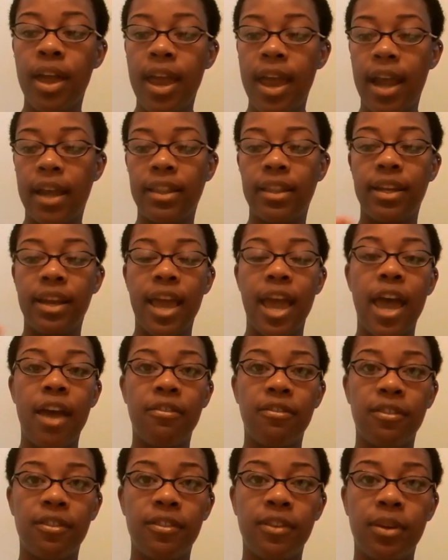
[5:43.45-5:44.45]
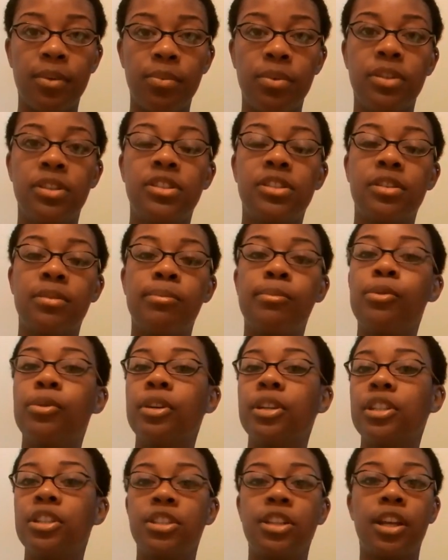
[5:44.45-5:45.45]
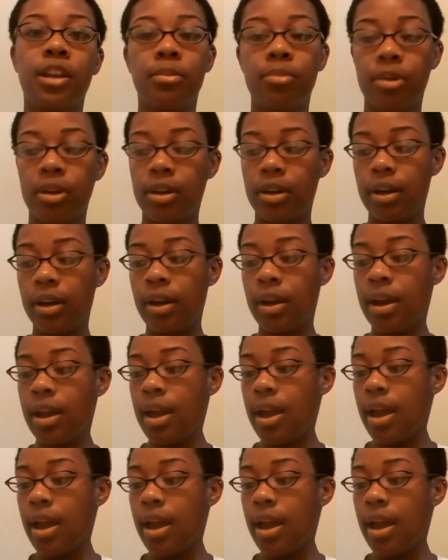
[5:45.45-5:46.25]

and then half of it with some more shea butter.